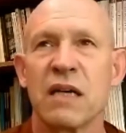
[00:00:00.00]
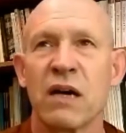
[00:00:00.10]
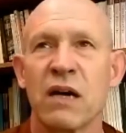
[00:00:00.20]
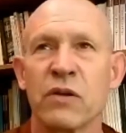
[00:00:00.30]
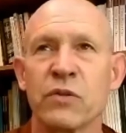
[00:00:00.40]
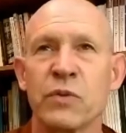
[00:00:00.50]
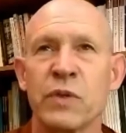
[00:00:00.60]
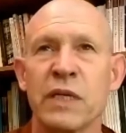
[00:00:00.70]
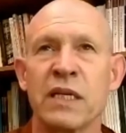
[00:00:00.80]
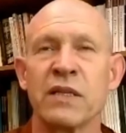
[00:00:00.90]

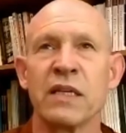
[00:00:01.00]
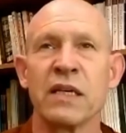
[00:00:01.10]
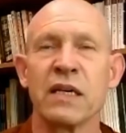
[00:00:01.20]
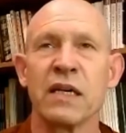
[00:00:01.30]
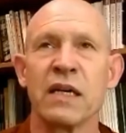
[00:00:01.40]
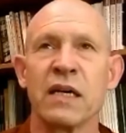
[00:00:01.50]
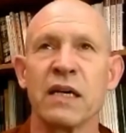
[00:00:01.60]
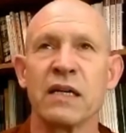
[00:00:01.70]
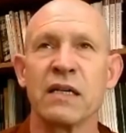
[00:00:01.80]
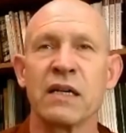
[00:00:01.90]
the
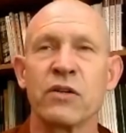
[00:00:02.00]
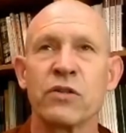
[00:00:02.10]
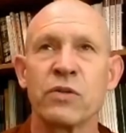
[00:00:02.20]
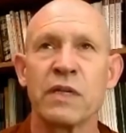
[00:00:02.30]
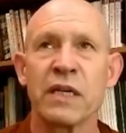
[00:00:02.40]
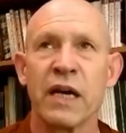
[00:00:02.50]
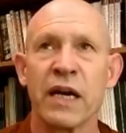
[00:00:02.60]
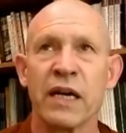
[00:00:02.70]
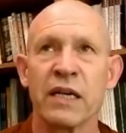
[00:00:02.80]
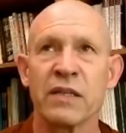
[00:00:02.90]
Anguttara Nikaya, and this
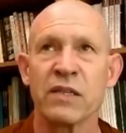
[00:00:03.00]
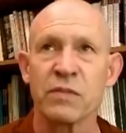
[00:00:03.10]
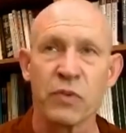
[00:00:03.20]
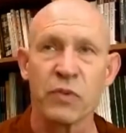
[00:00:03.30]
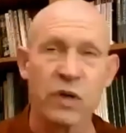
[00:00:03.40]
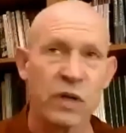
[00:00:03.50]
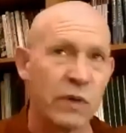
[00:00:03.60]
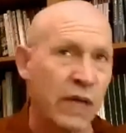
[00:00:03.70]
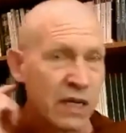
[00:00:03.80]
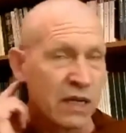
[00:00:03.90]
morning we had a
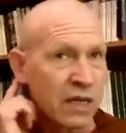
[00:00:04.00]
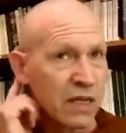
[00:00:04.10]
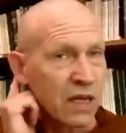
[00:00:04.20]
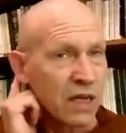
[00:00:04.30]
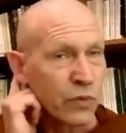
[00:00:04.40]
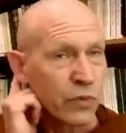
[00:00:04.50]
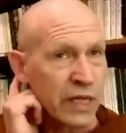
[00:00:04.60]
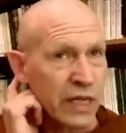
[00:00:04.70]
reading out of the